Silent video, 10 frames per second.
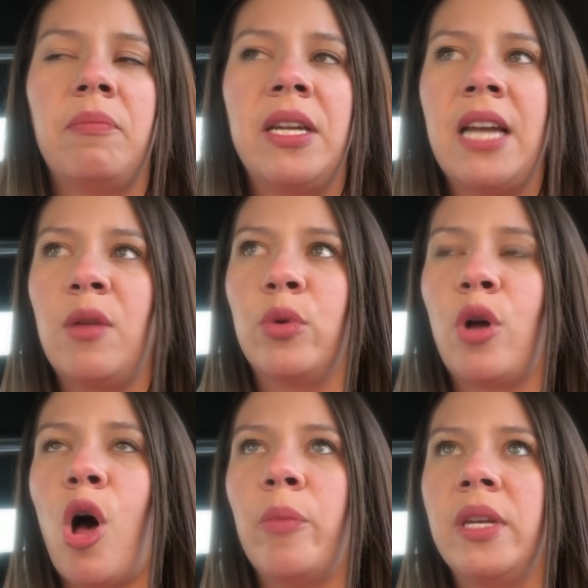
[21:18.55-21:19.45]
My dad would
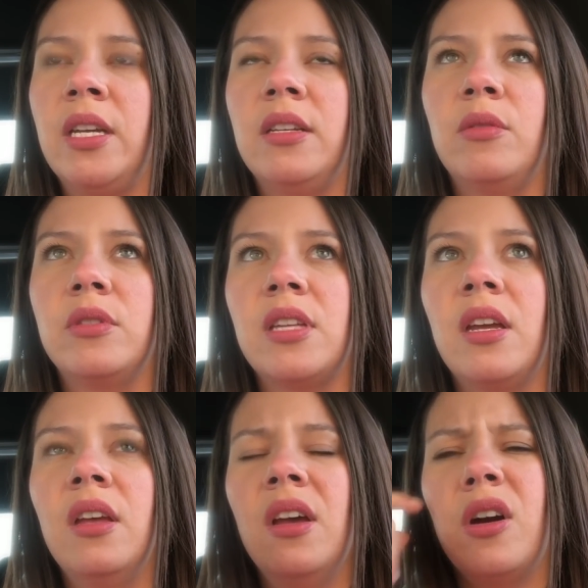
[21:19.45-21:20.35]
call me and he would
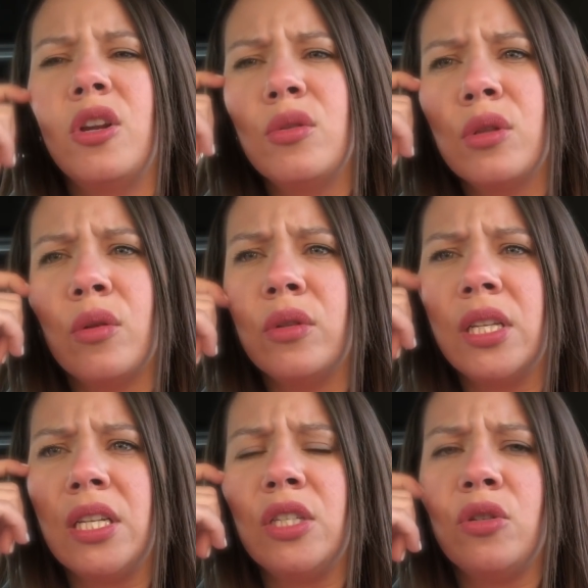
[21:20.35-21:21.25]
say, "Are you lonely?